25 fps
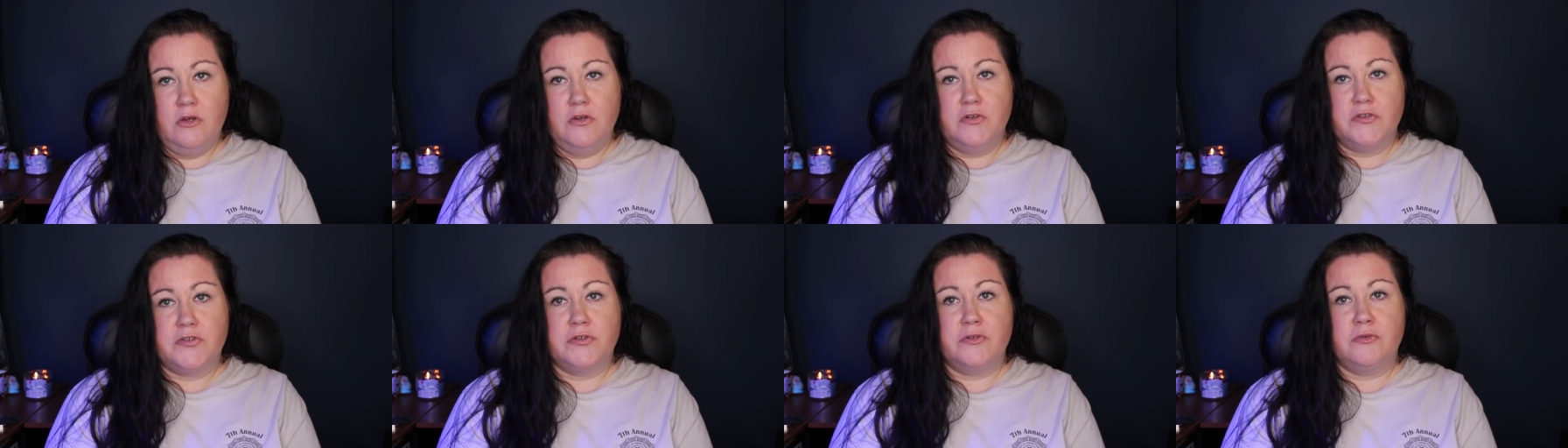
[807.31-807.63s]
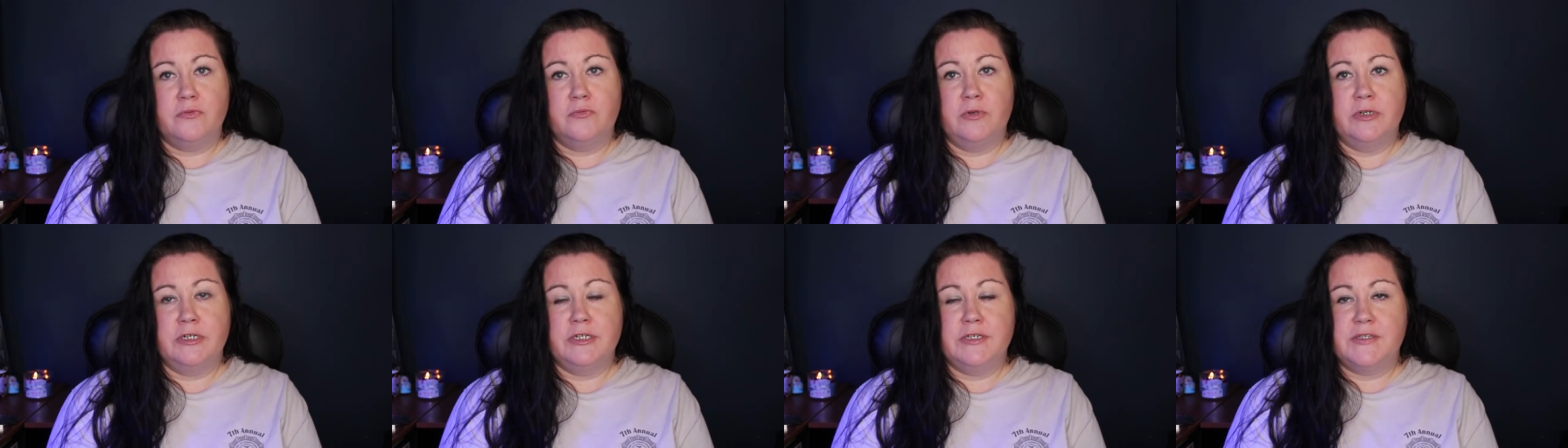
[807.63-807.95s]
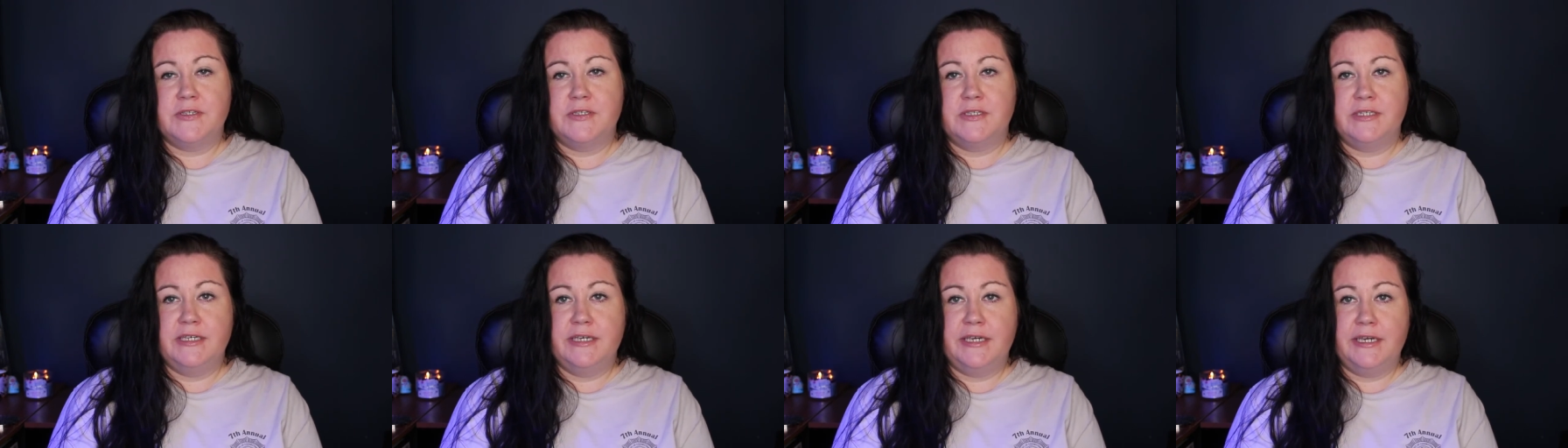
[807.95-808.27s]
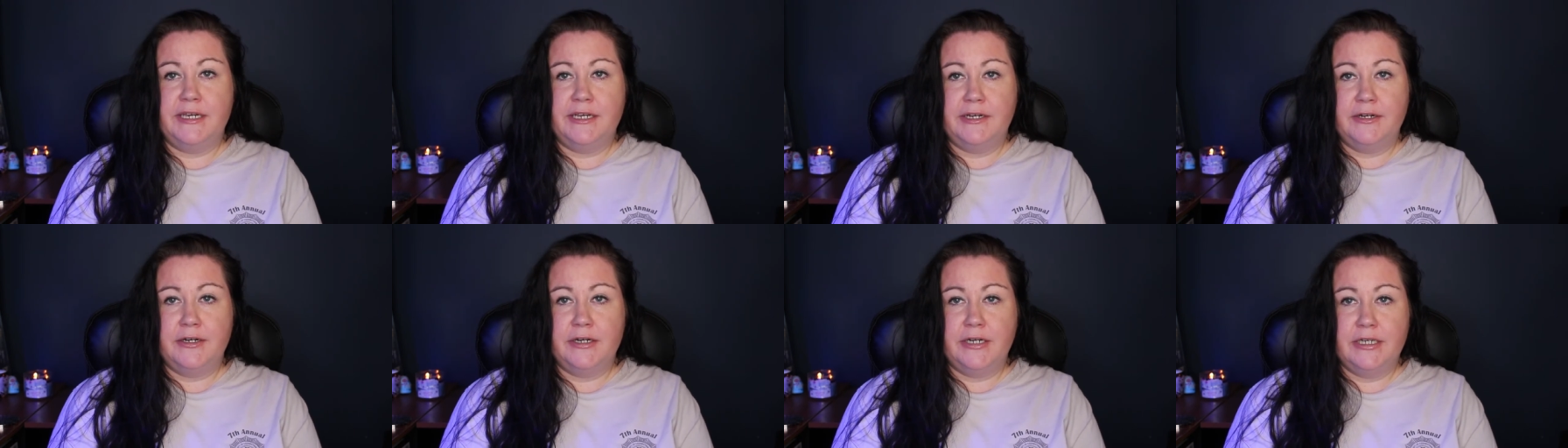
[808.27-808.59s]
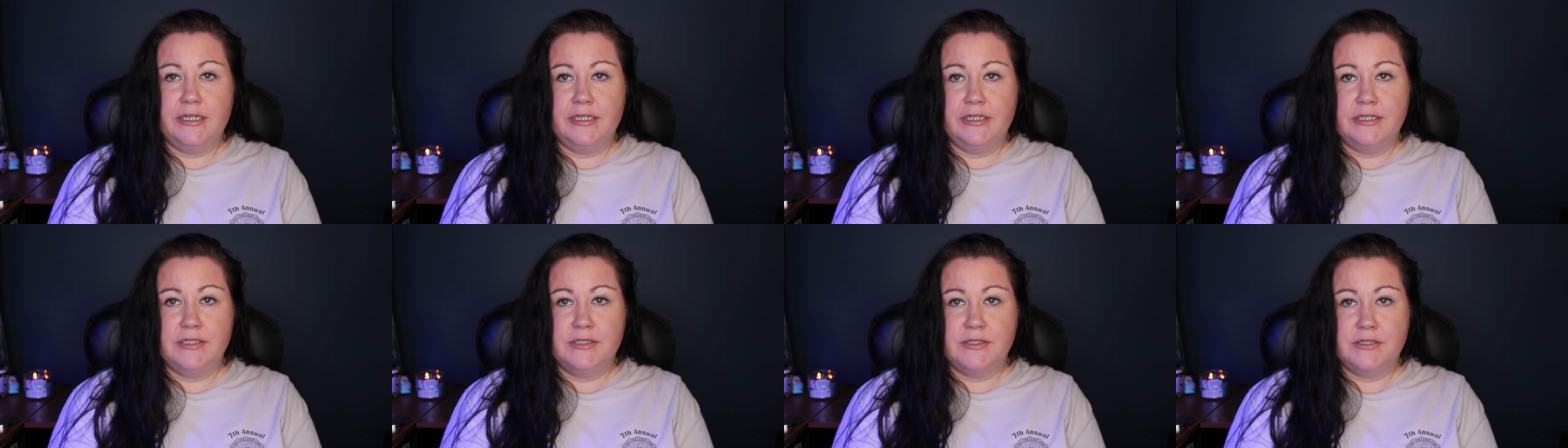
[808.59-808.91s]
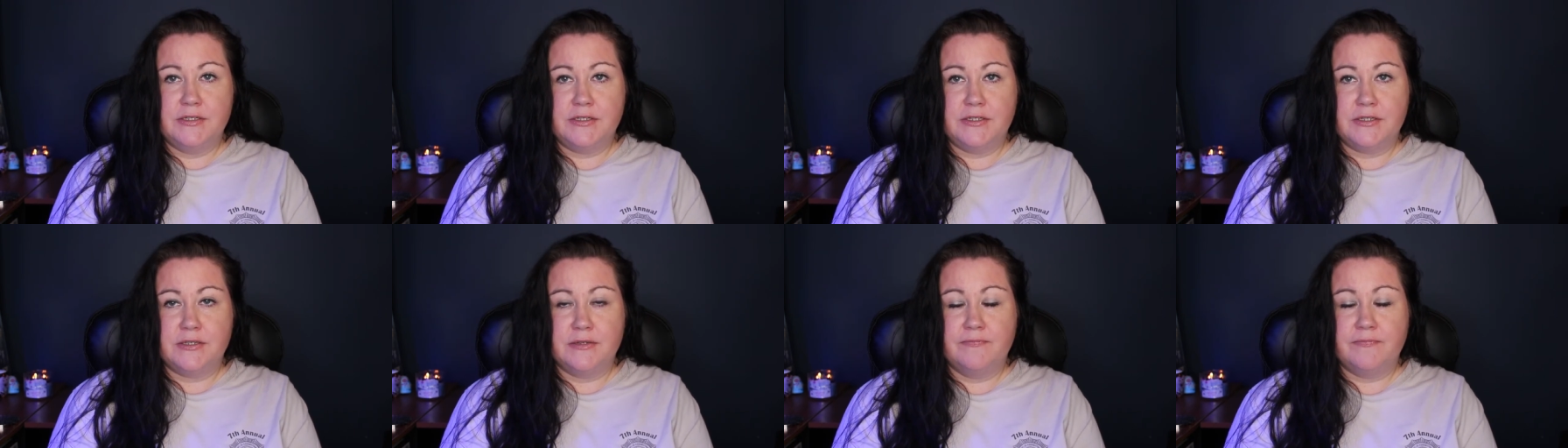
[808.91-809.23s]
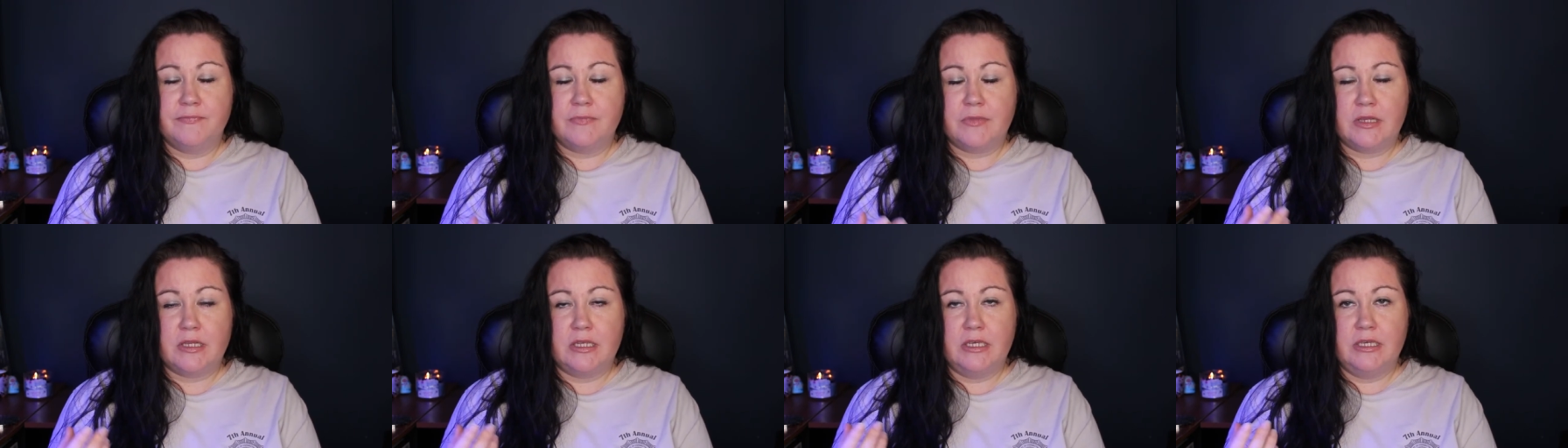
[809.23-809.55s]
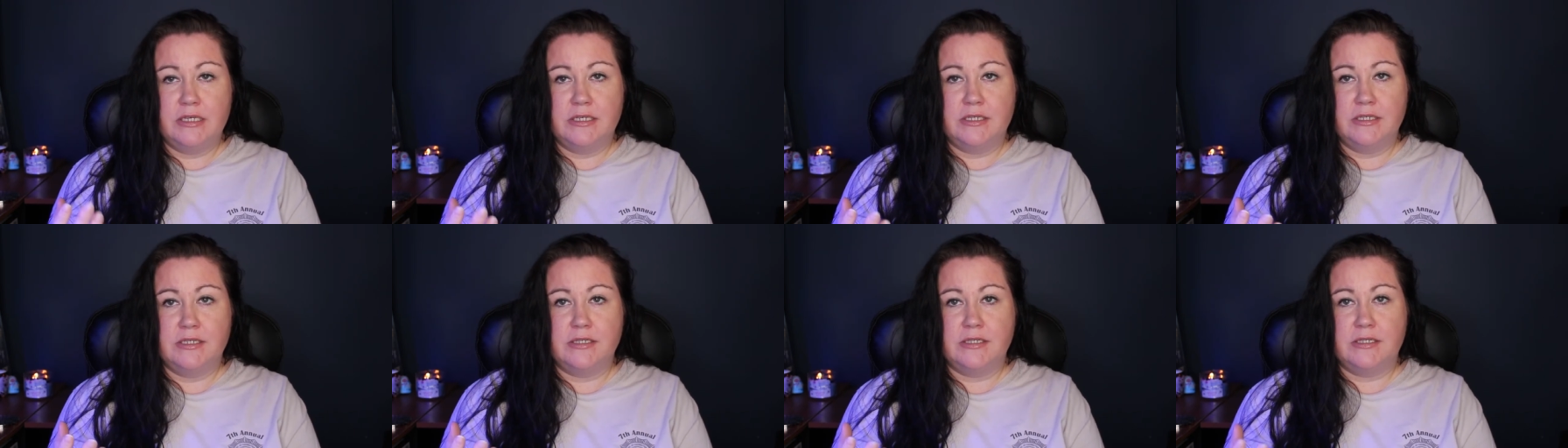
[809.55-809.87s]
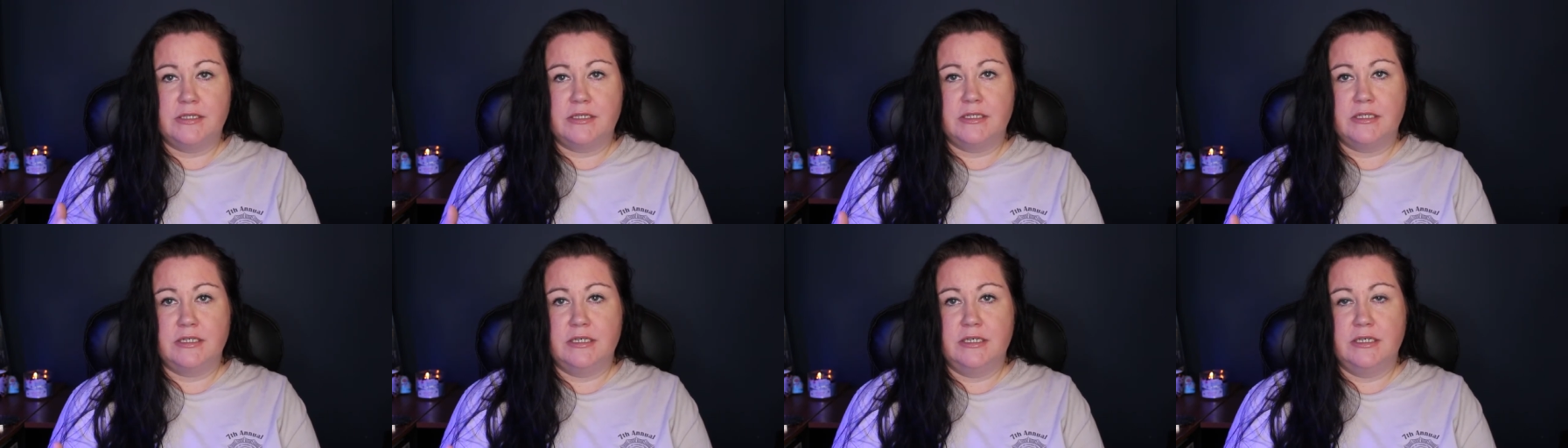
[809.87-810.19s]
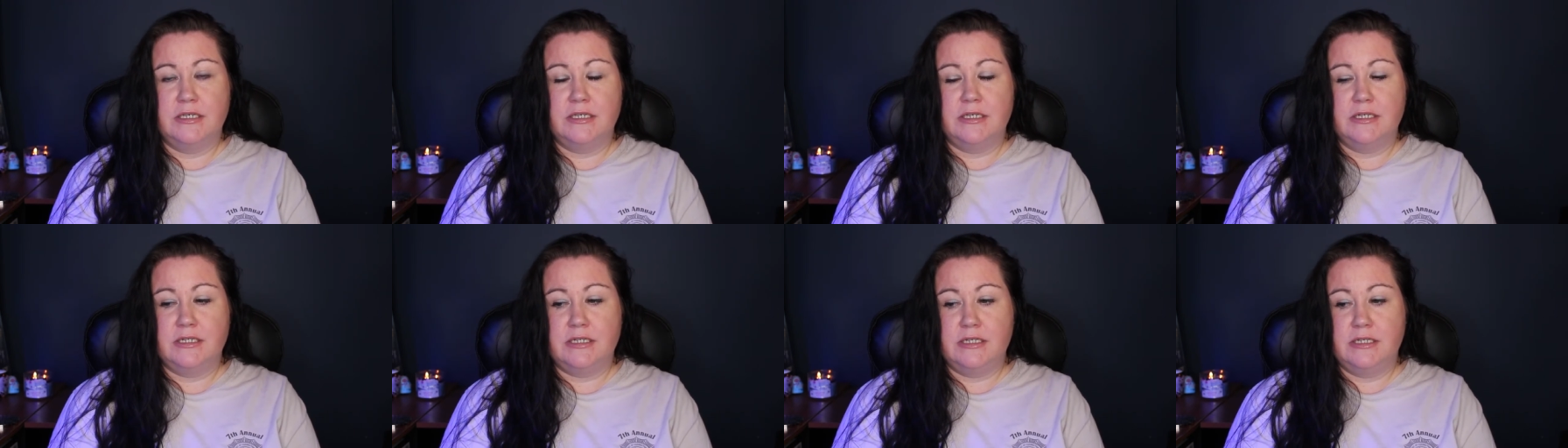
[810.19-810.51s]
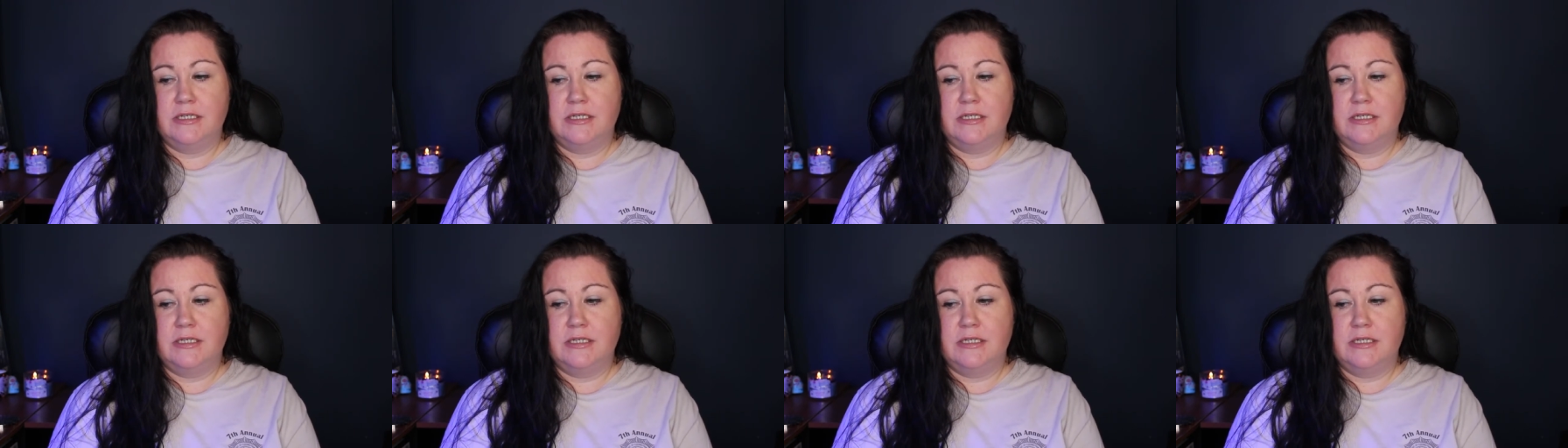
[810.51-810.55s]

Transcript: So what a sea hare is he